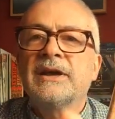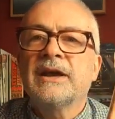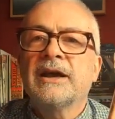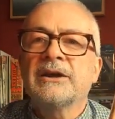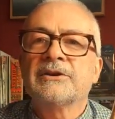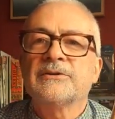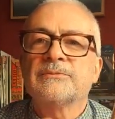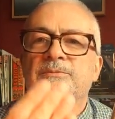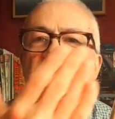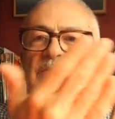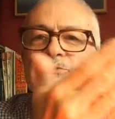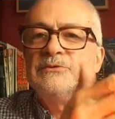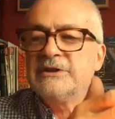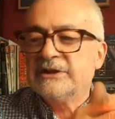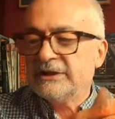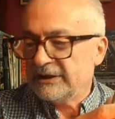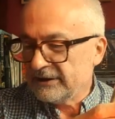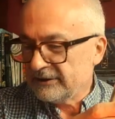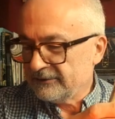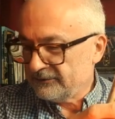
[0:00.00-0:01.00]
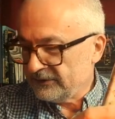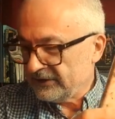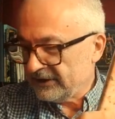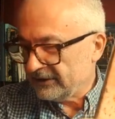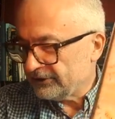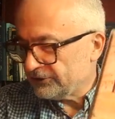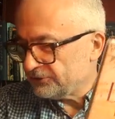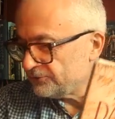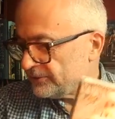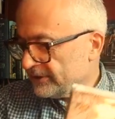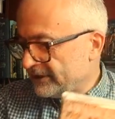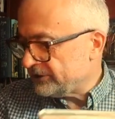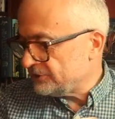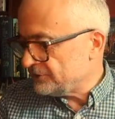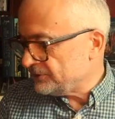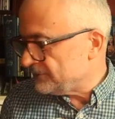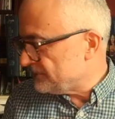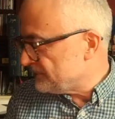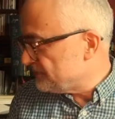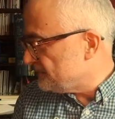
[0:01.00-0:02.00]
and a really lovely
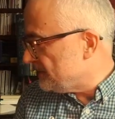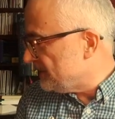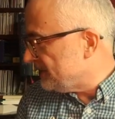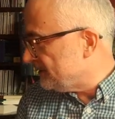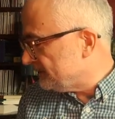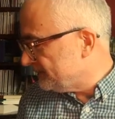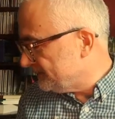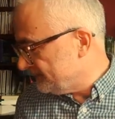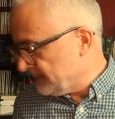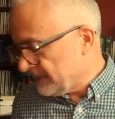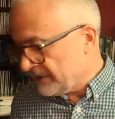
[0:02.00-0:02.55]
illustration as well.